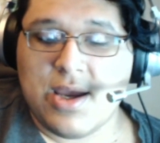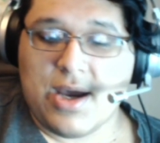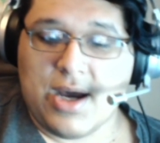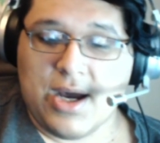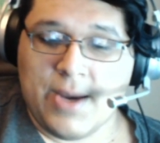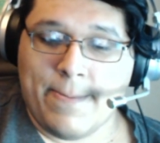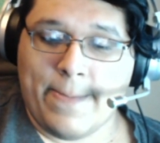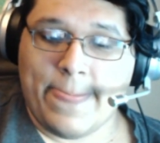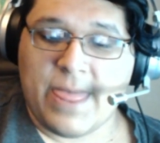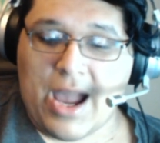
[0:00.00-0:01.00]

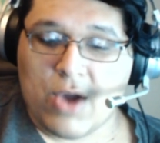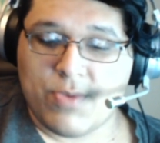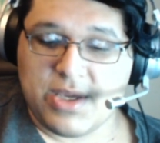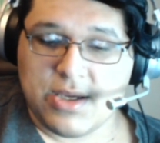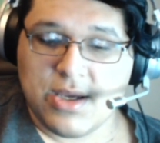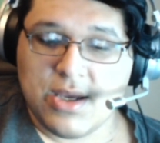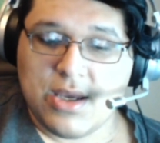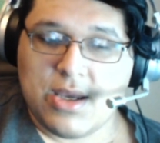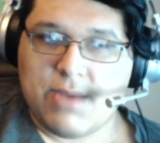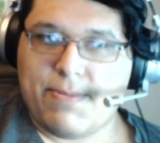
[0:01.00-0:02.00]
I'll be
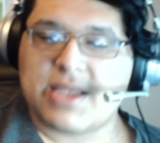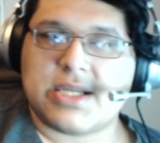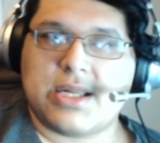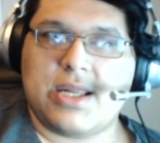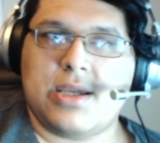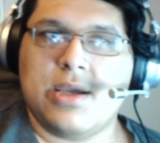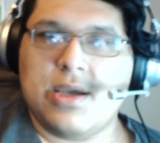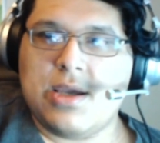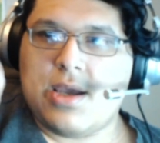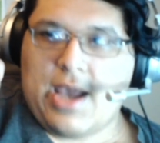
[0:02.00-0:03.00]
basically
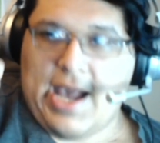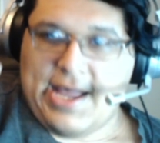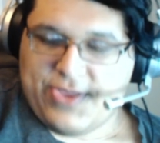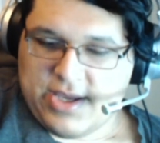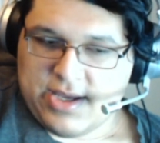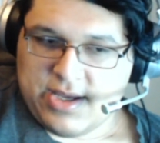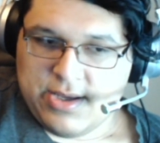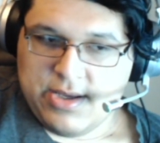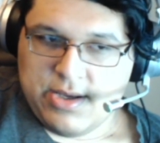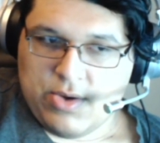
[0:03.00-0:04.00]
at the
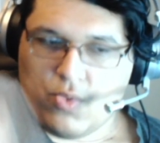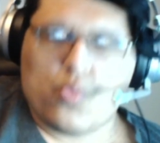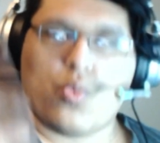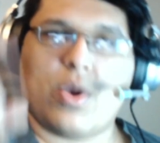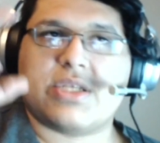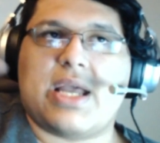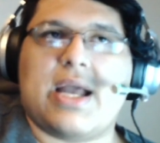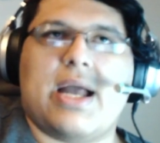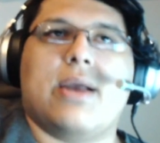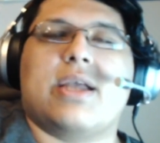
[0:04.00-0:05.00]
once
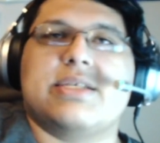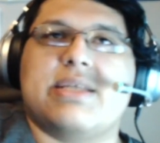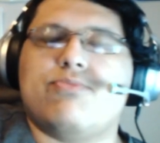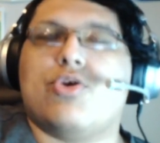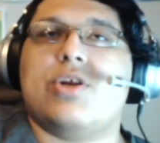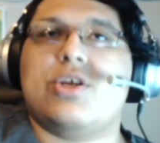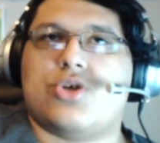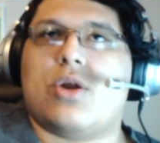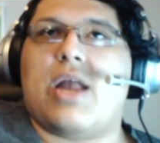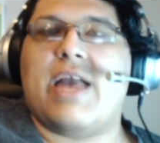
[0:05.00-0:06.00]
because I'm pretty
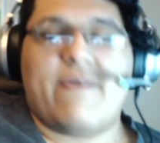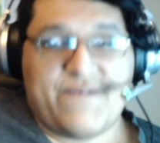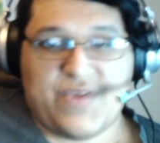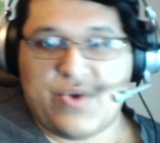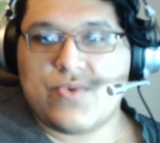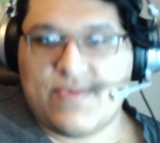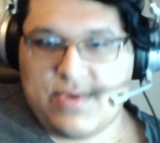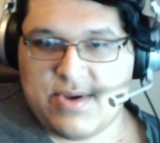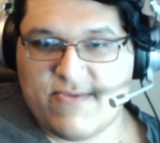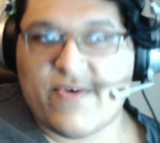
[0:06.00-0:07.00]
sure I have a few
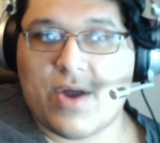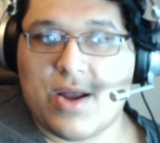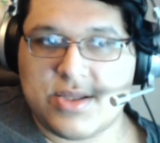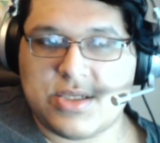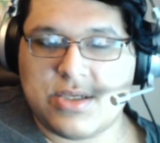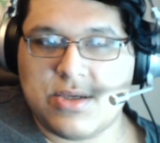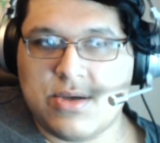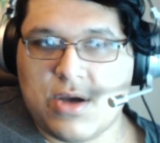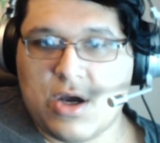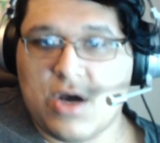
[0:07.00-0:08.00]
VODs
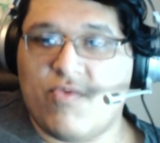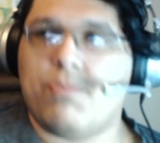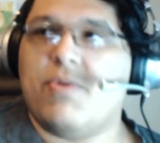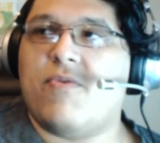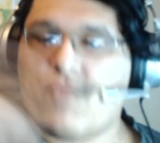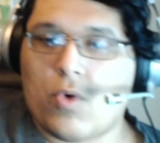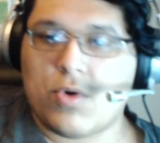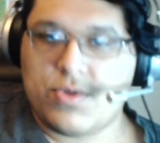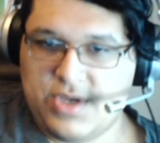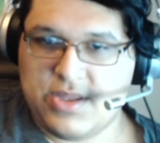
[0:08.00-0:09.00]
of before
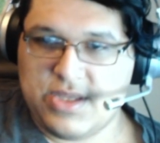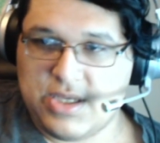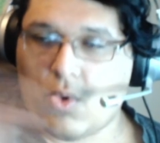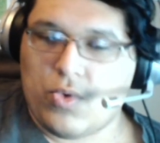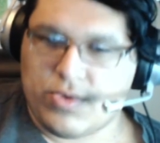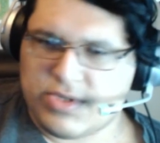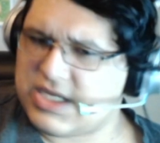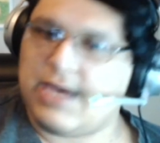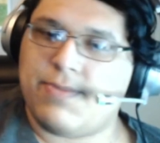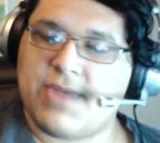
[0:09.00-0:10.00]
the whole
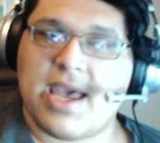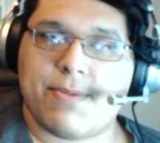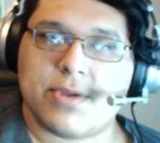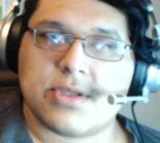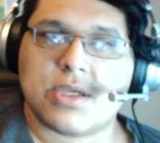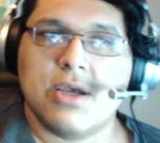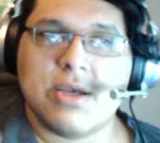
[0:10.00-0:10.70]
skip that happens.